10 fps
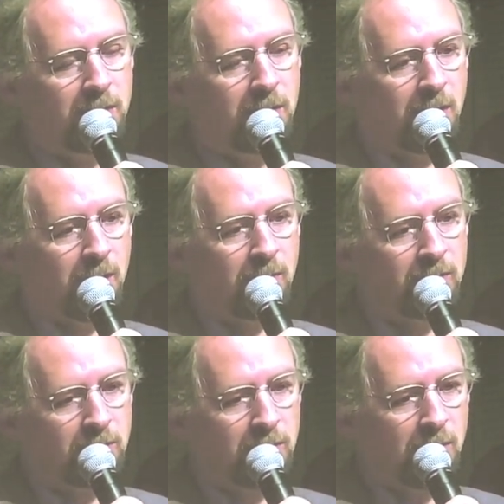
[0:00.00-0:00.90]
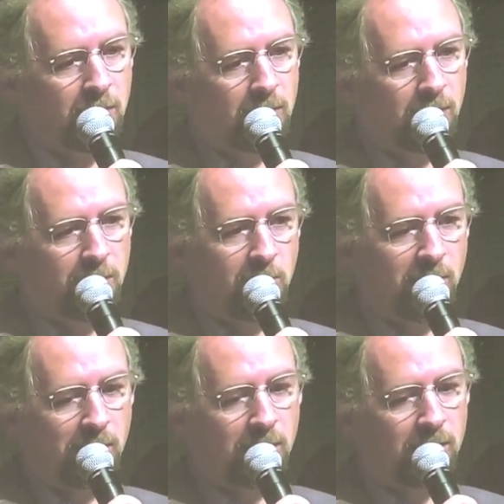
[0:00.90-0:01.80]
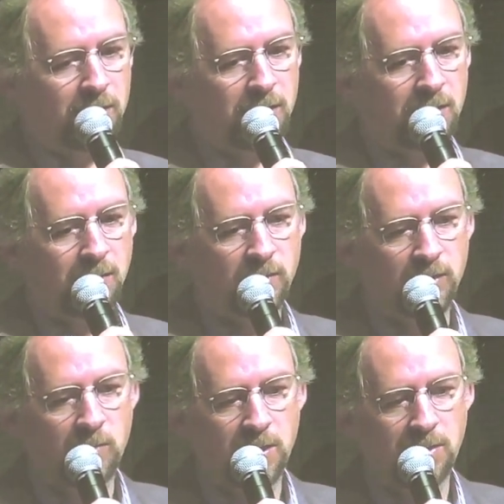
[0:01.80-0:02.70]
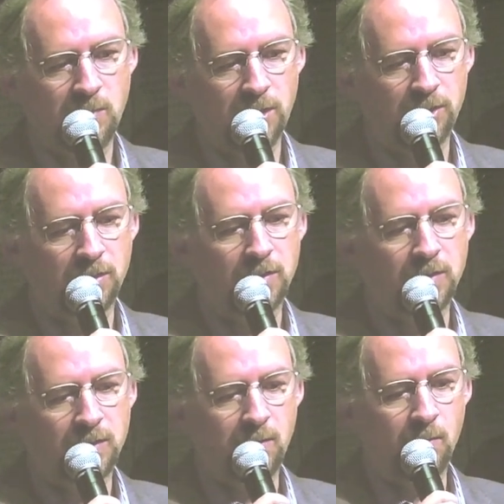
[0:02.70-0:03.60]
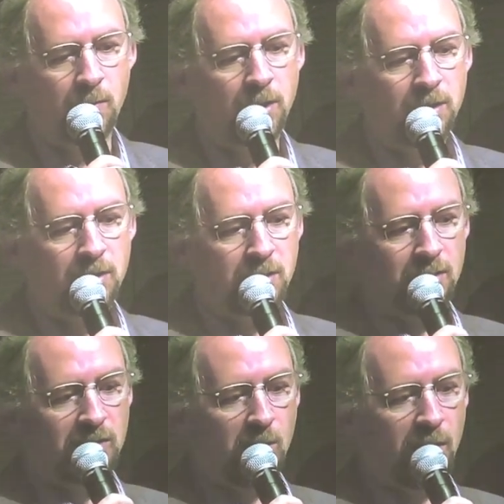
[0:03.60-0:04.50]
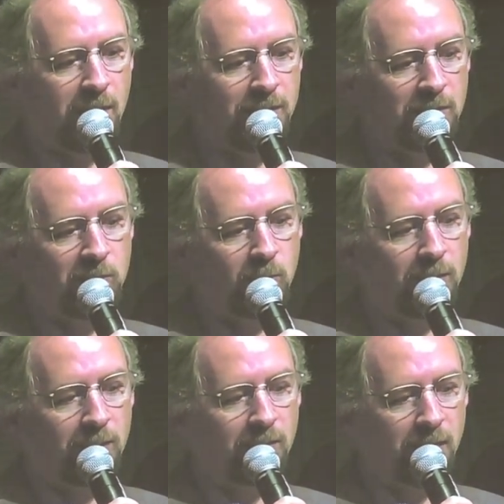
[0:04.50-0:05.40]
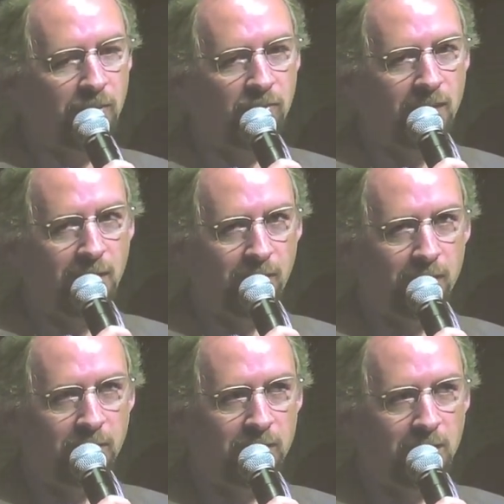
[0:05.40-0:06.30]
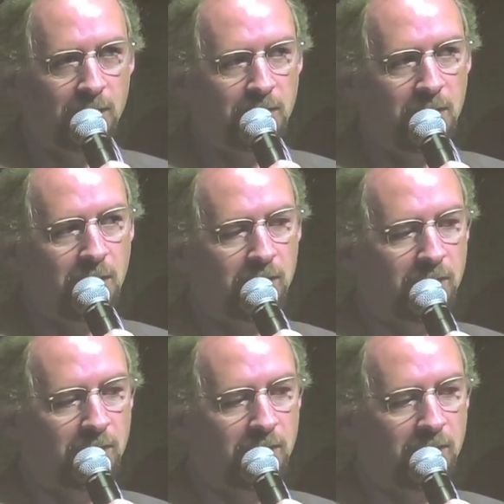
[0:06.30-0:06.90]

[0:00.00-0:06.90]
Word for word: And you know, looking back at uh, so Linda mentioned some similarities with intranet versus internet.